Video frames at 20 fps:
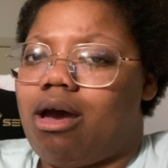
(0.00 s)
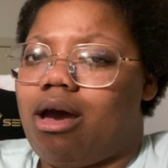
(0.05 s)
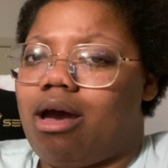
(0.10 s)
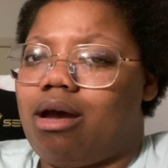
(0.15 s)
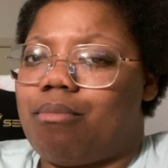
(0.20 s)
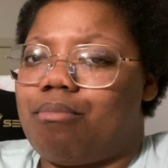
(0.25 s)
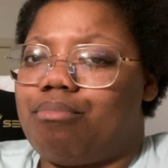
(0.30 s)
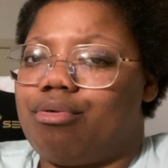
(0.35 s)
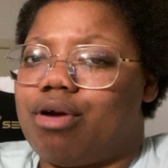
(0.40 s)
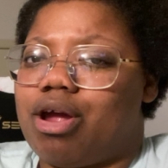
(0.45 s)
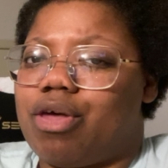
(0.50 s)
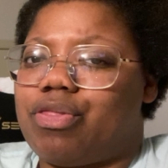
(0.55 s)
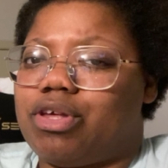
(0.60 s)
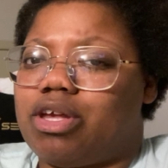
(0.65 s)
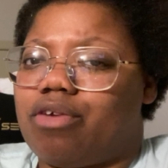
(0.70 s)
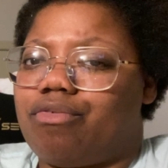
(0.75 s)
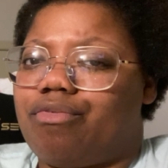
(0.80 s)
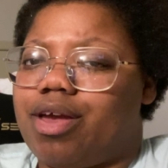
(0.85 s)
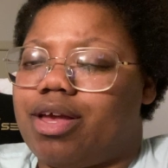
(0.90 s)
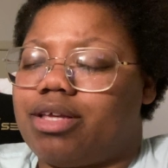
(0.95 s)
Breath in
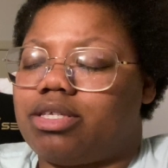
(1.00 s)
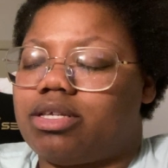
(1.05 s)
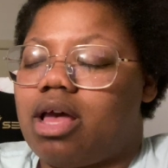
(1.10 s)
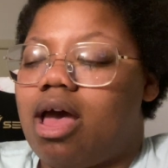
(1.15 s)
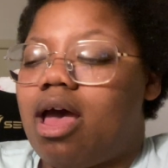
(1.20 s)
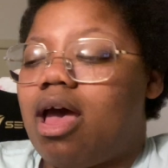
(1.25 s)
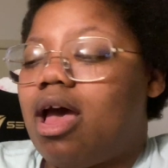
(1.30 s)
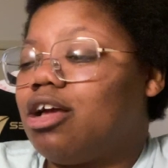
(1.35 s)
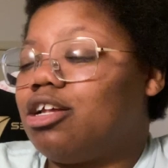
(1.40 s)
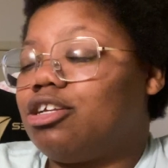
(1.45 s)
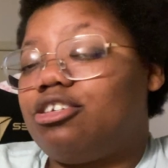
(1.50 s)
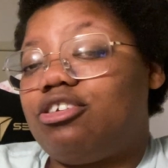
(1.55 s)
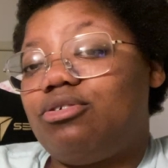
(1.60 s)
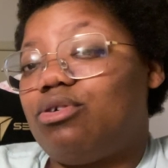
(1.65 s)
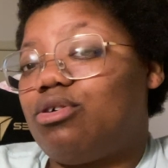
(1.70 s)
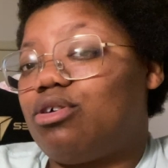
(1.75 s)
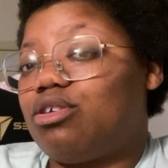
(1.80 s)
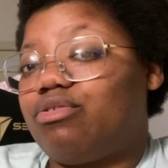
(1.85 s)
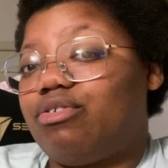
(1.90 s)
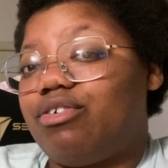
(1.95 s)
your face.
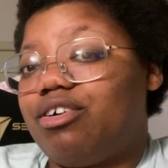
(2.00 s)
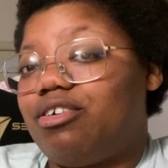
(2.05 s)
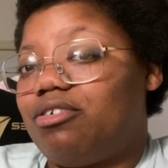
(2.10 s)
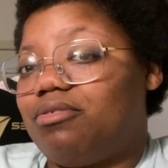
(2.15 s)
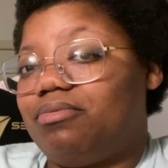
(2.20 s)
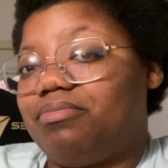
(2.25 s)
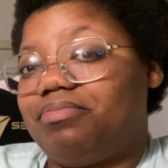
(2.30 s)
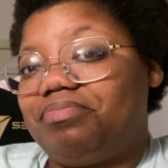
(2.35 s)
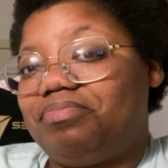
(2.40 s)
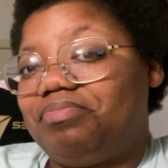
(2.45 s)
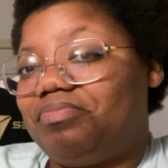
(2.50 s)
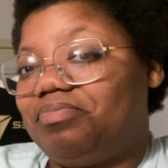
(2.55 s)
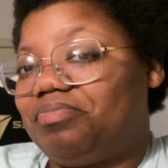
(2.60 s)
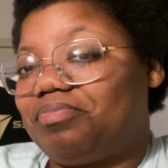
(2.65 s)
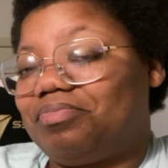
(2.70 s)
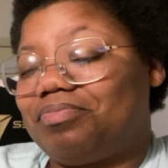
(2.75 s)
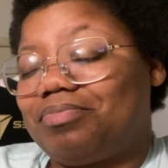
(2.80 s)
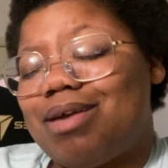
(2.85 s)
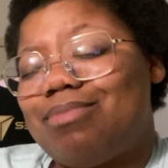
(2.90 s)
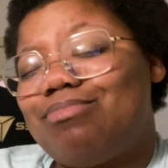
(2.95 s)
Jikook is real.
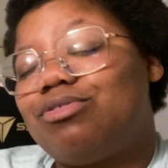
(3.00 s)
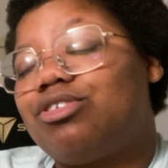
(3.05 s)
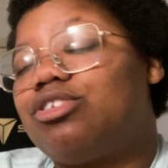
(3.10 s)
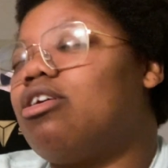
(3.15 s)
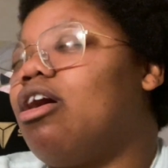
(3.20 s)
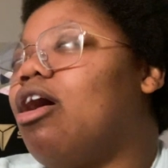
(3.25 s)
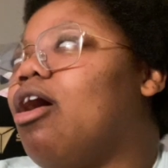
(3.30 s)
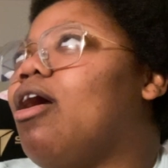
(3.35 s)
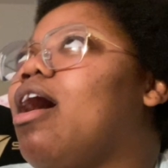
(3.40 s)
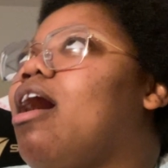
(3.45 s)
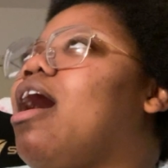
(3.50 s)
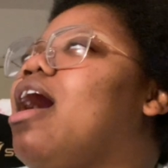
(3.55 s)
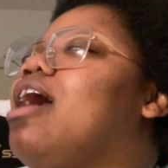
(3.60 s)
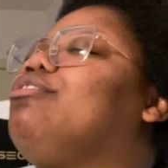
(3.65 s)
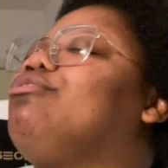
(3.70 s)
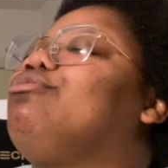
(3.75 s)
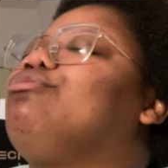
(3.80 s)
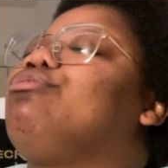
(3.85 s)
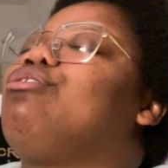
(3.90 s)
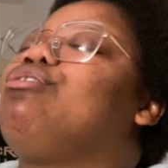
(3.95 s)
I'm sorry. I
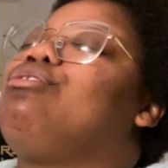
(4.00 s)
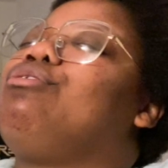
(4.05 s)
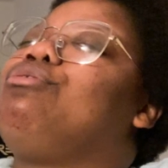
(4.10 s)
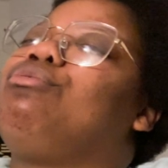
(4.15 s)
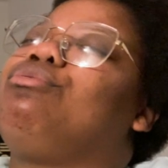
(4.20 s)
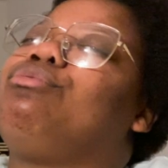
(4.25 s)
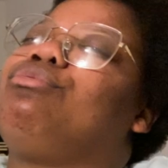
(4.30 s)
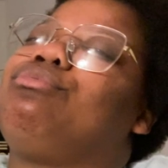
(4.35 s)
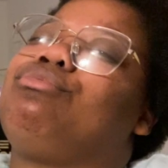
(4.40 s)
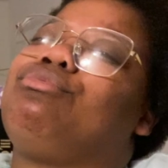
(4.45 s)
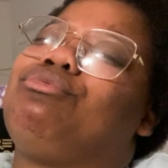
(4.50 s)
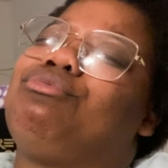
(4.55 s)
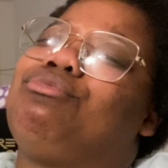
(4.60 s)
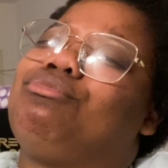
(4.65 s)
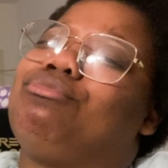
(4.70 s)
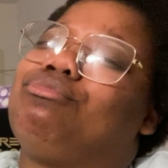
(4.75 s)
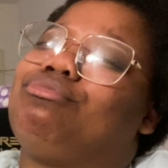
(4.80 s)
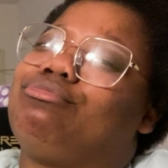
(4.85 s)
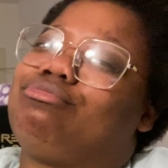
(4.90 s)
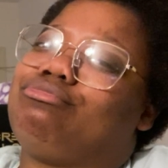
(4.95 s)
know